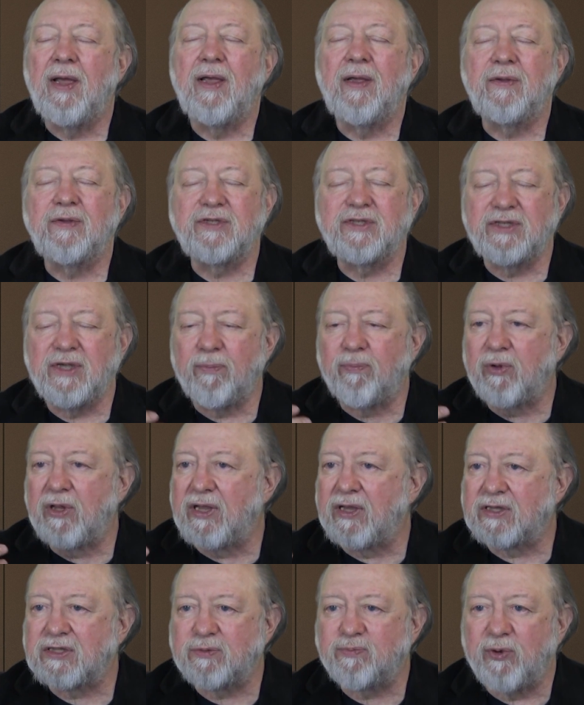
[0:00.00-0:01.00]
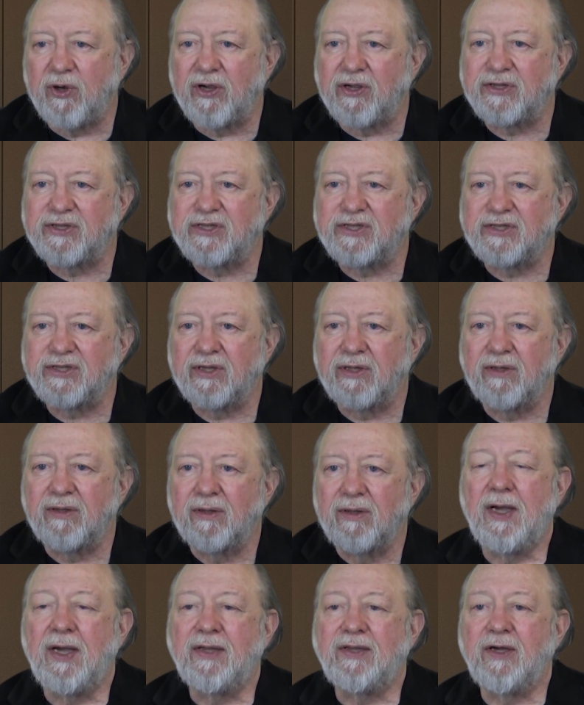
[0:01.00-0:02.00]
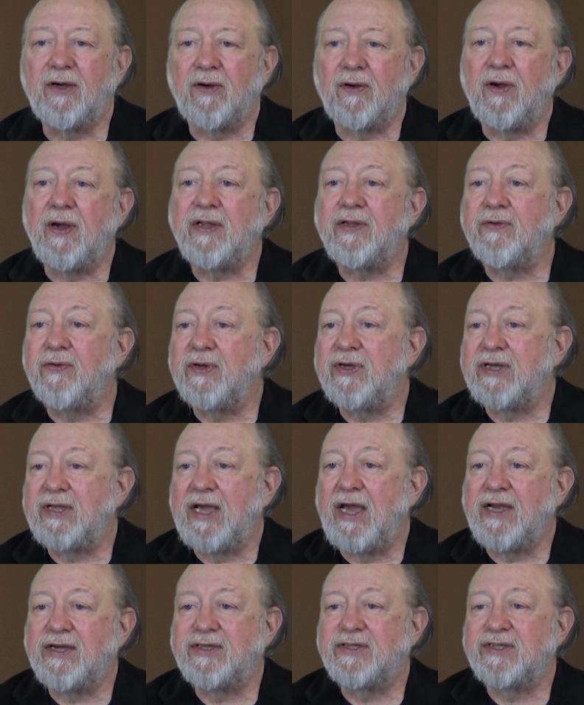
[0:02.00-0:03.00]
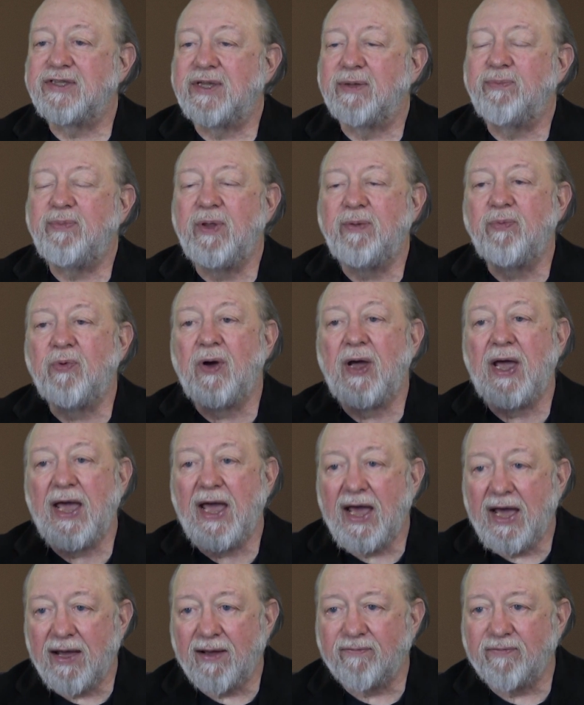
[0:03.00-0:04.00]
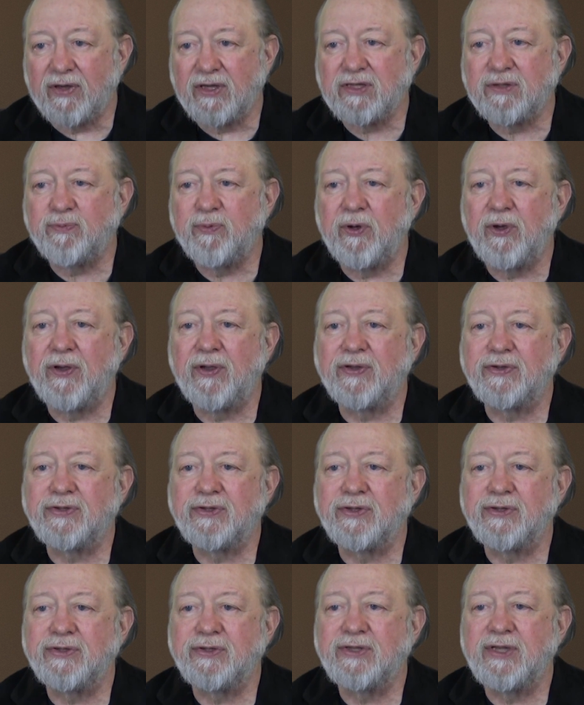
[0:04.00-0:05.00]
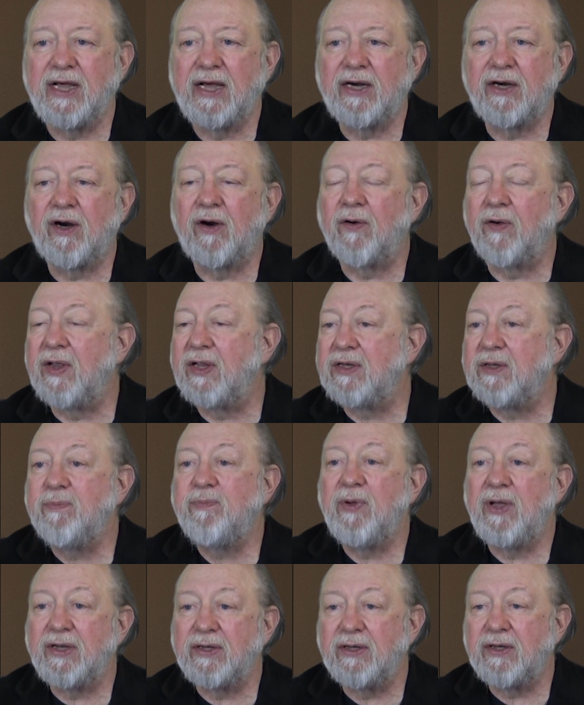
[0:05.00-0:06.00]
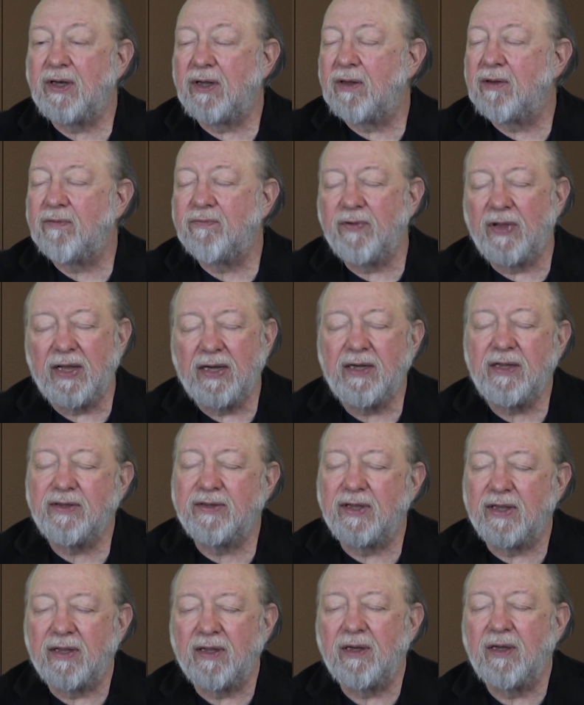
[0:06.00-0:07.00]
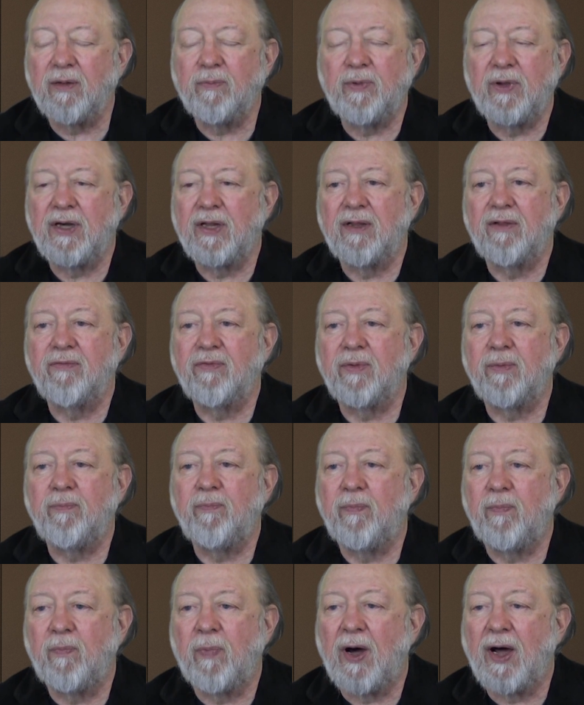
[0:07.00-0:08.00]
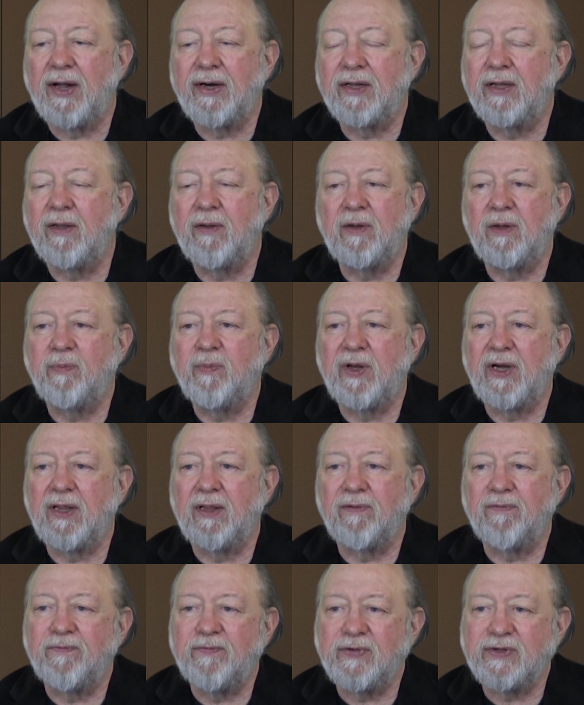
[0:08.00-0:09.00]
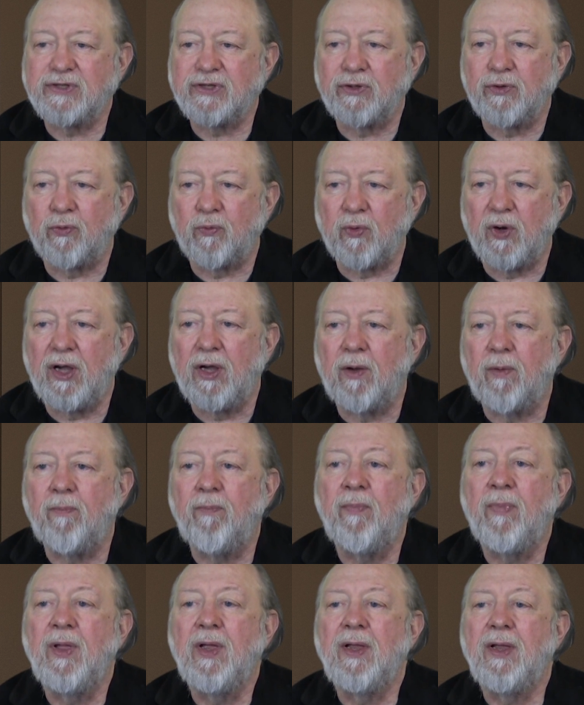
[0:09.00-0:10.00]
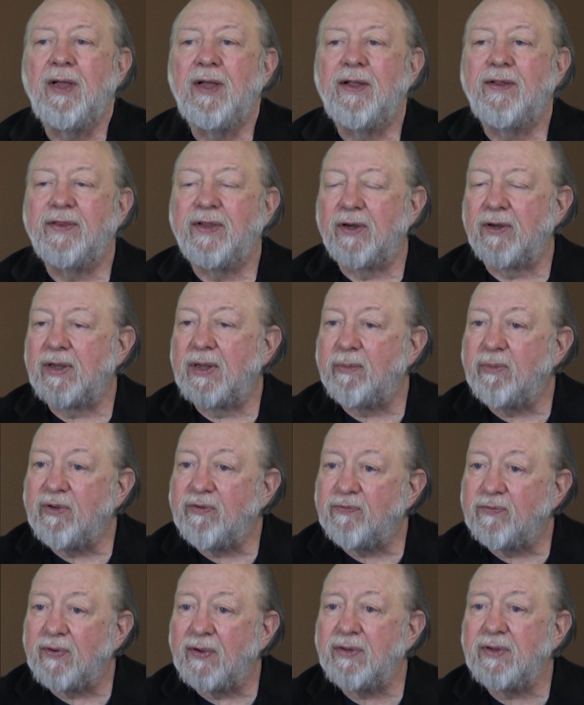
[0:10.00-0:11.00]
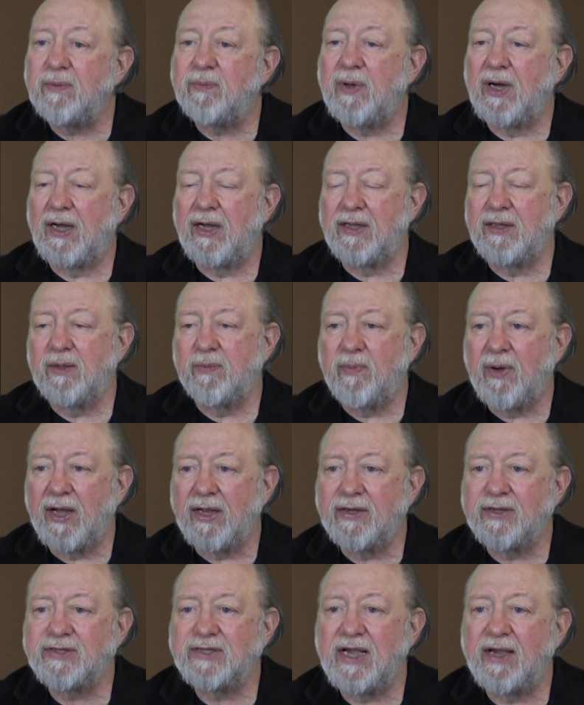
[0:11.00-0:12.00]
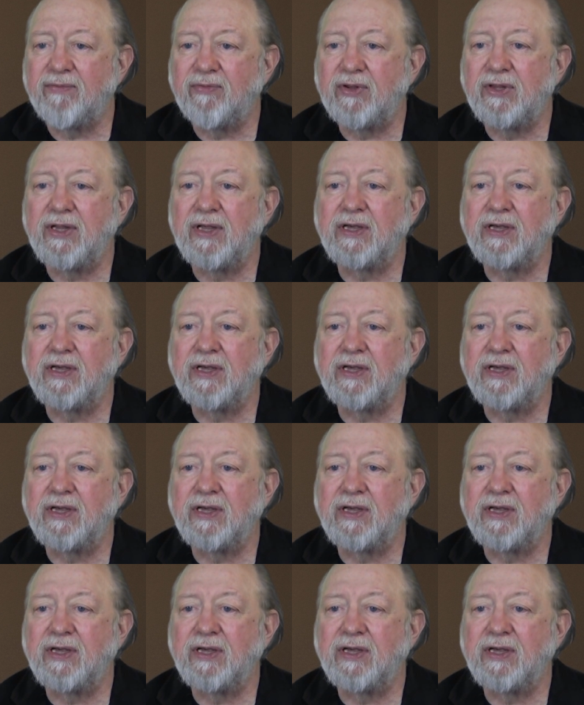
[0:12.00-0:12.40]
simply experiences it. There are other indications that people have experiences that are independent of anything, independent of the body, independent of the physical realm. They're coming from the mind is having the